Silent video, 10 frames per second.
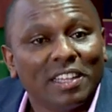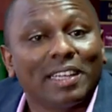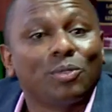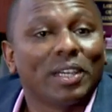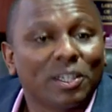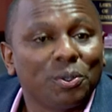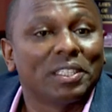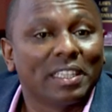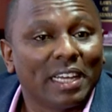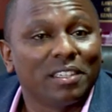that we are
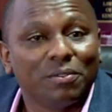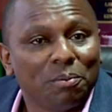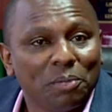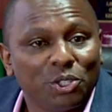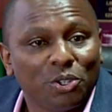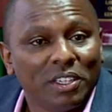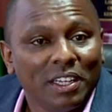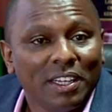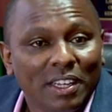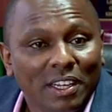requesting that information
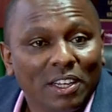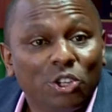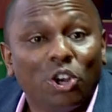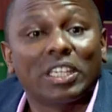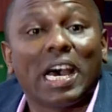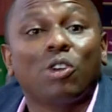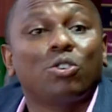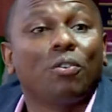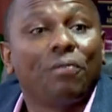not out of